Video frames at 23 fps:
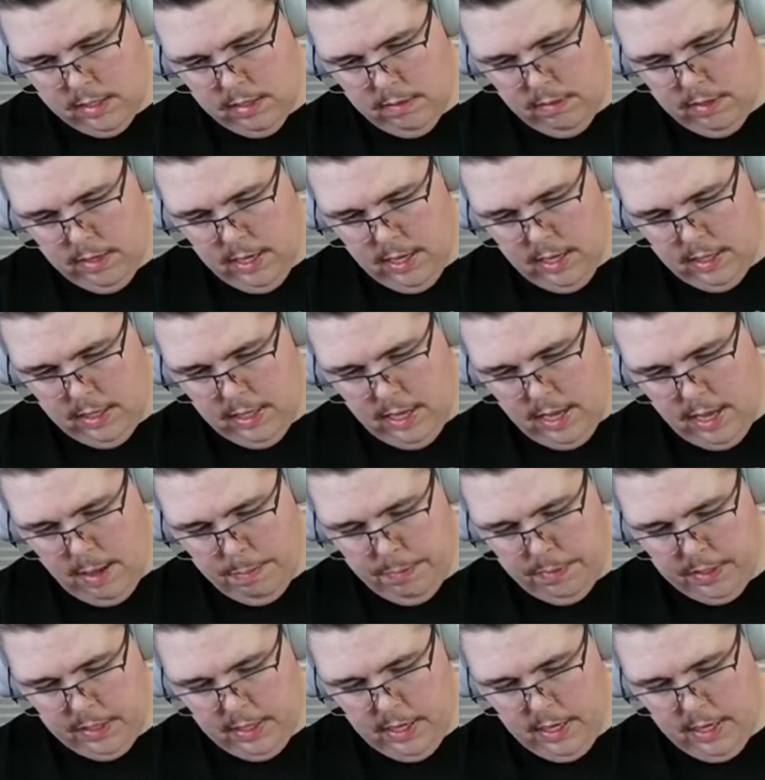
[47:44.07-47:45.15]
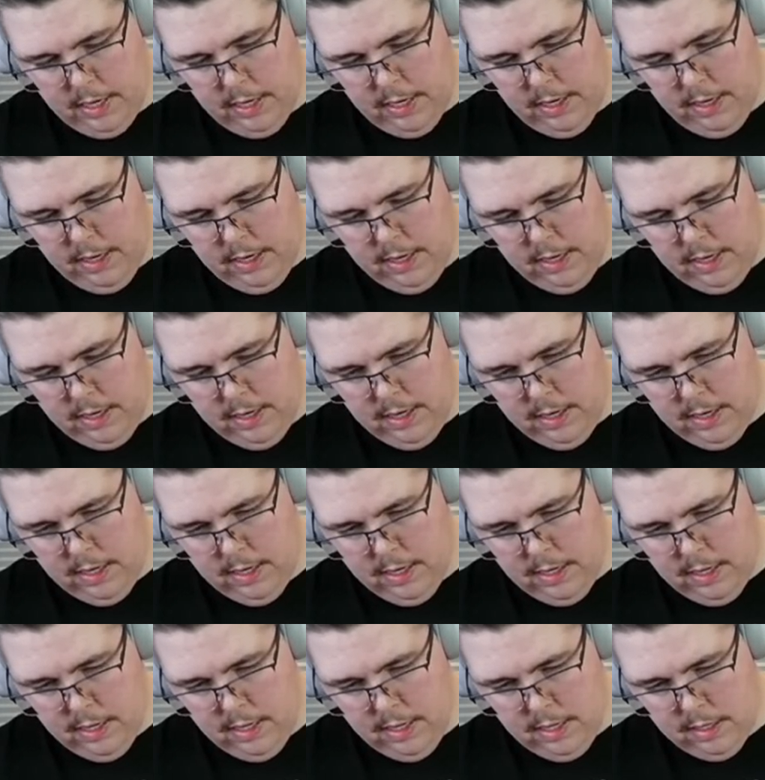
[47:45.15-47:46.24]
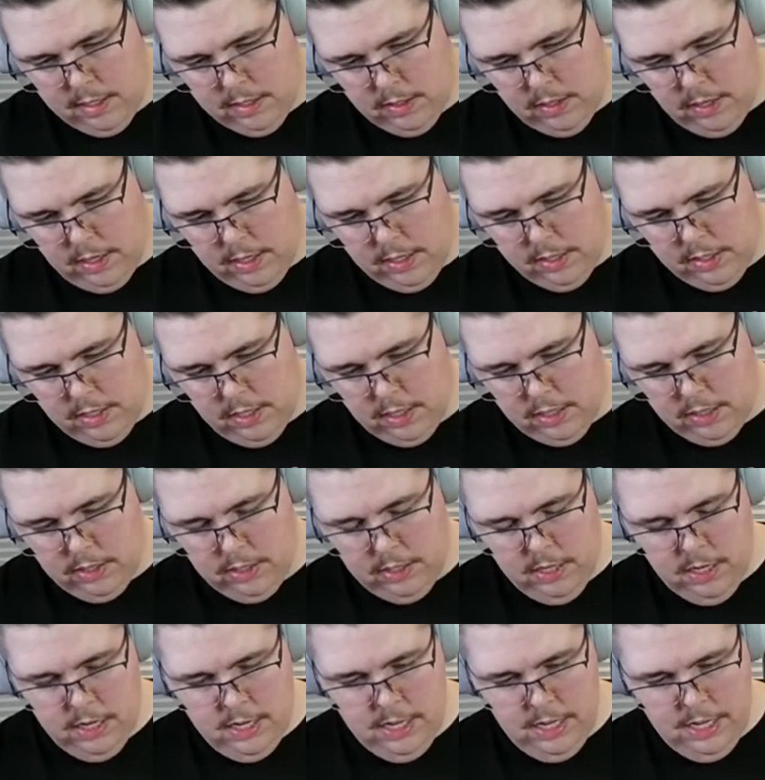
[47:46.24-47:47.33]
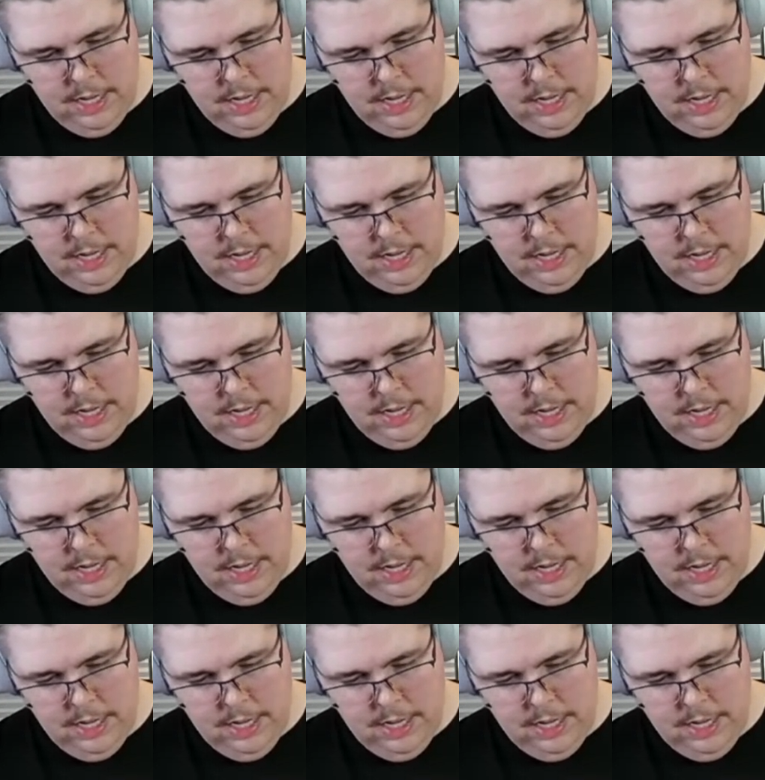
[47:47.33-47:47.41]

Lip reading: bit of the applicator. It's a lot of suction.